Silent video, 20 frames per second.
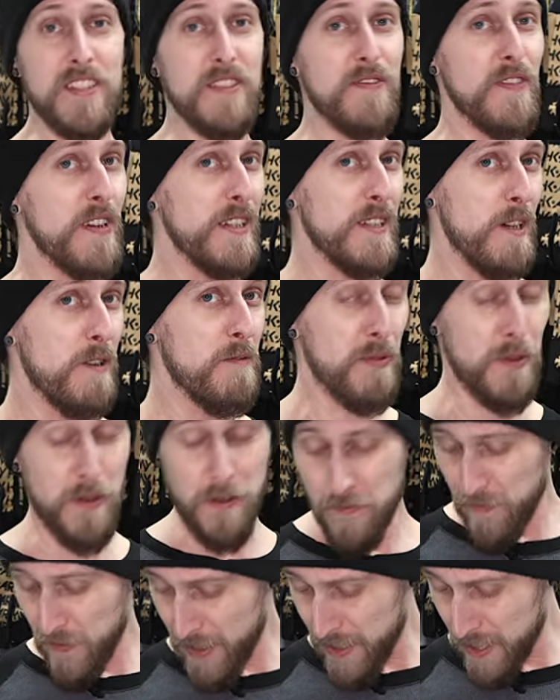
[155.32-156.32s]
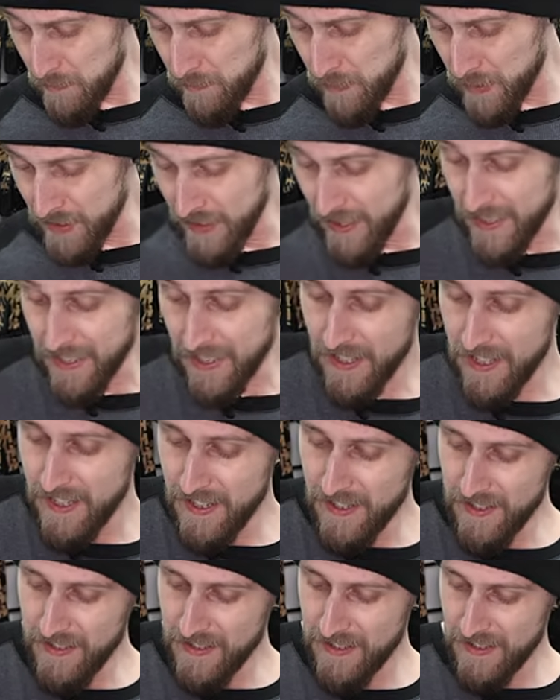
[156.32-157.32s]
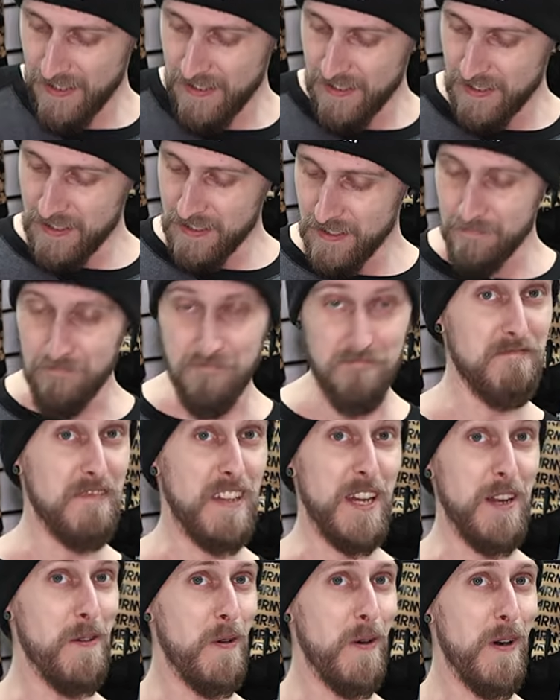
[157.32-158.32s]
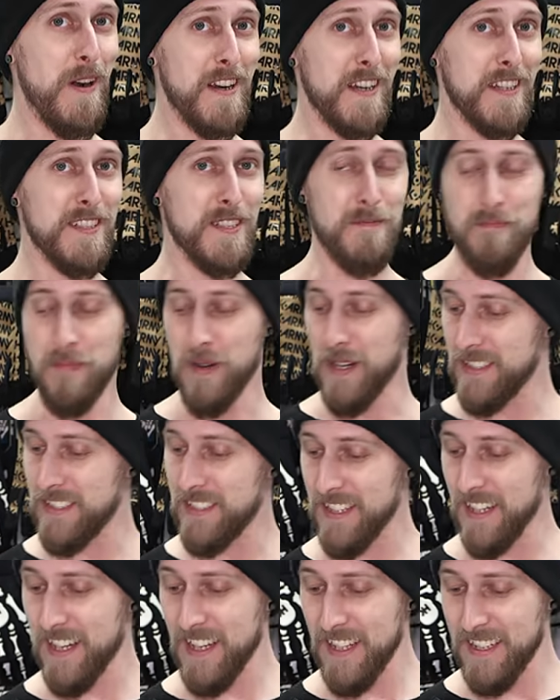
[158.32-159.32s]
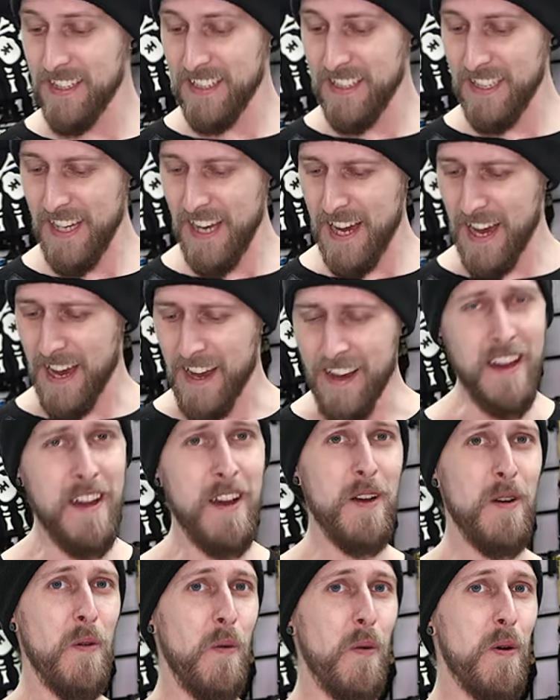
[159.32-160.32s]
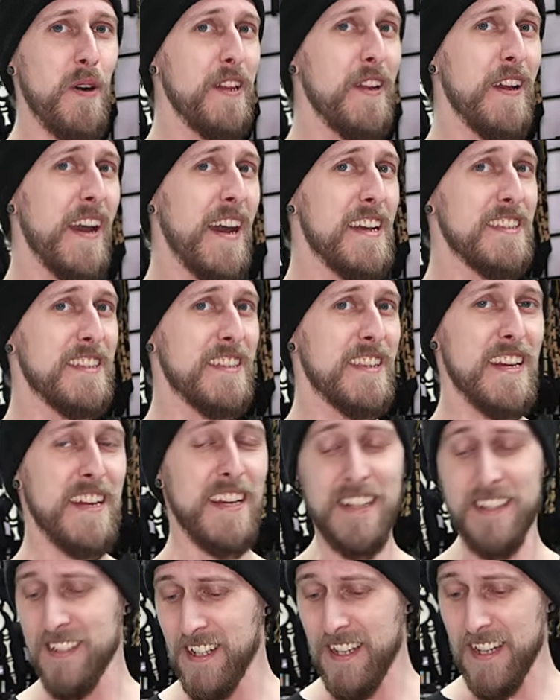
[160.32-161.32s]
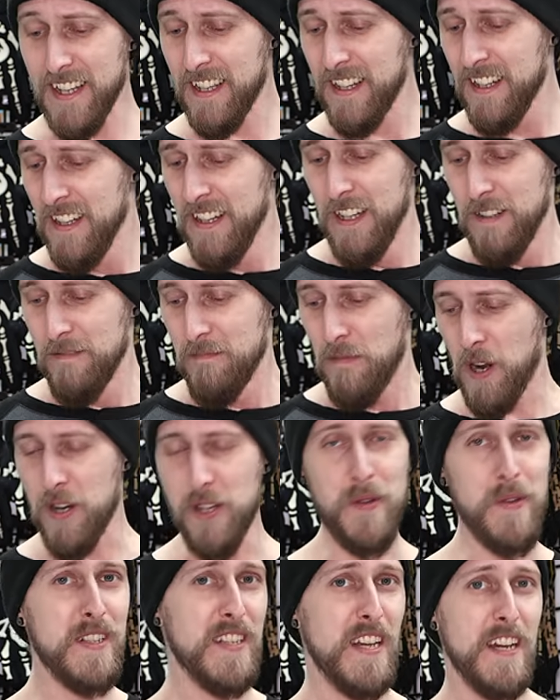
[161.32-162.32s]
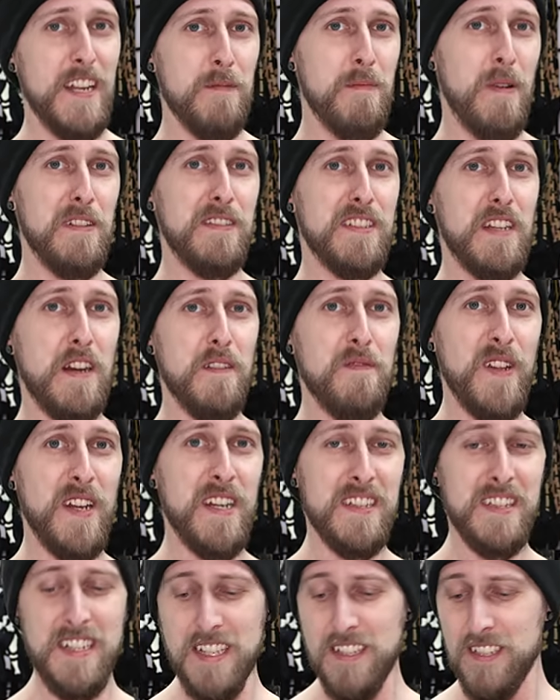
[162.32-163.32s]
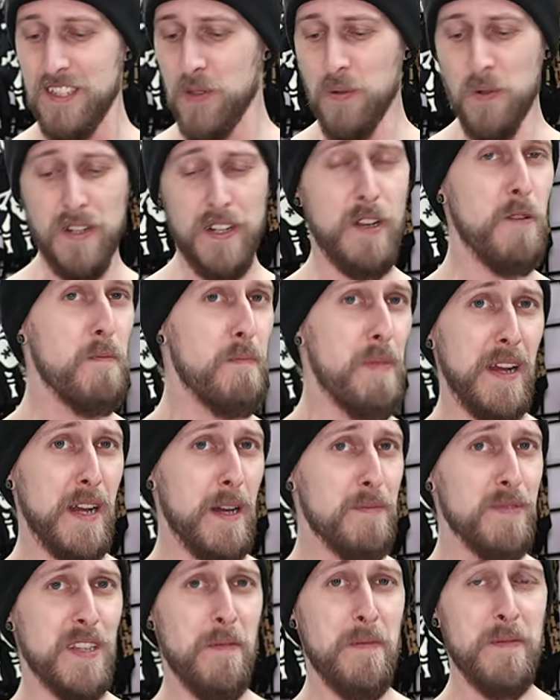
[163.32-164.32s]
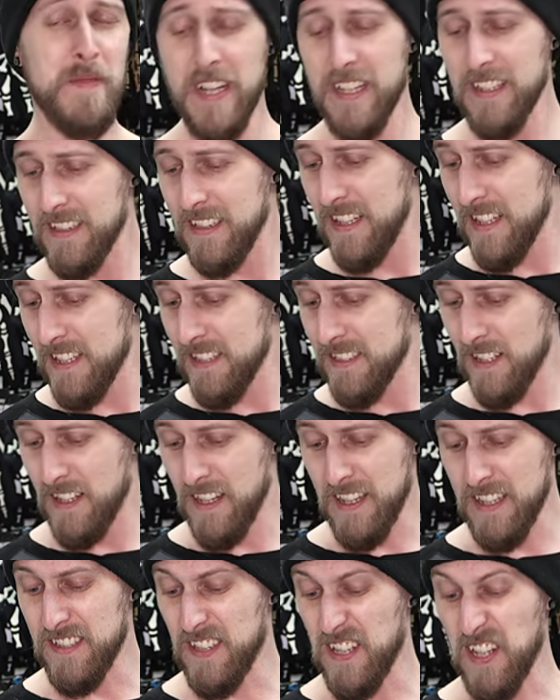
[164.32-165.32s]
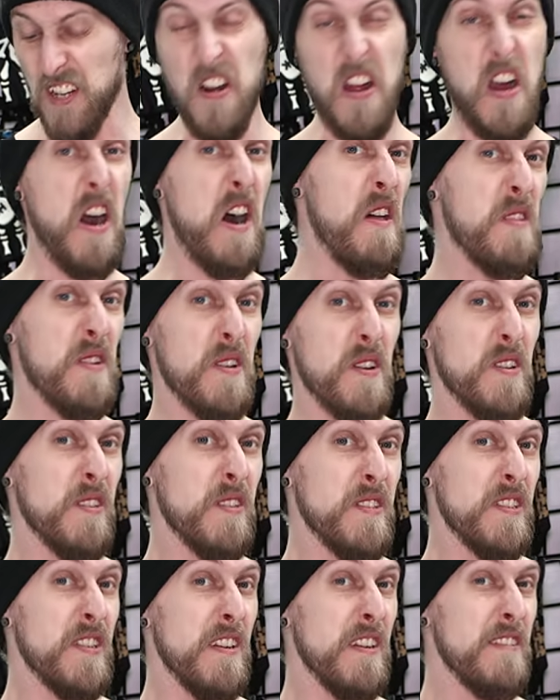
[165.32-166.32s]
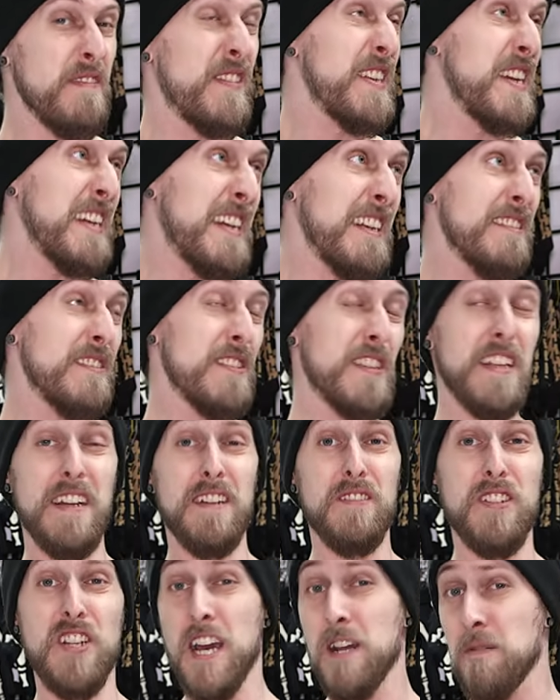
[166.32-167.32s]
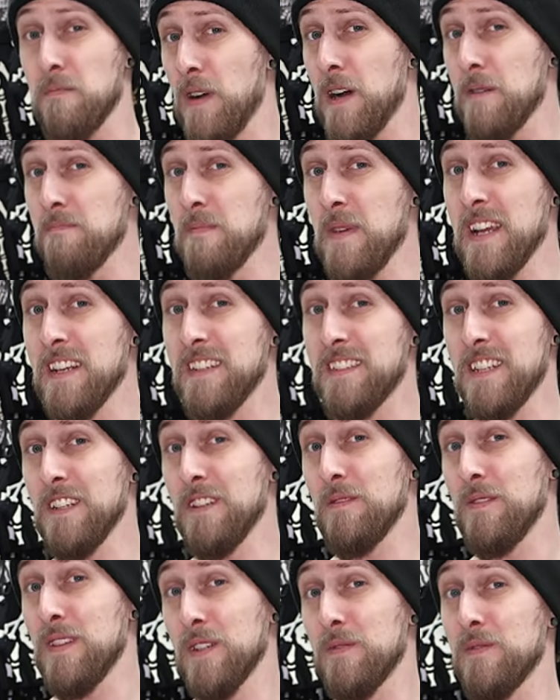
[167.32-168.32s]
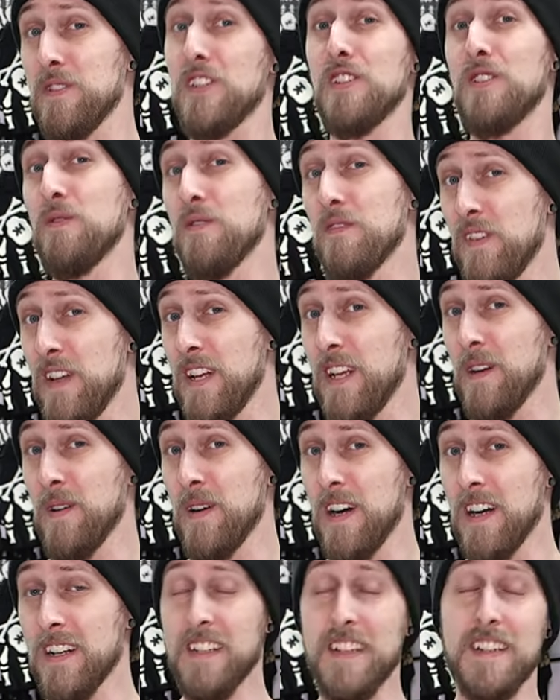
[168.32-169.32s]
It's very low profile, but like it works. But yeah, what do you guys think? Like, are you excited about stuff like this? Do you wanna go pick up something like this? Is there other things that Chad Bob makes that you think we should do a video on?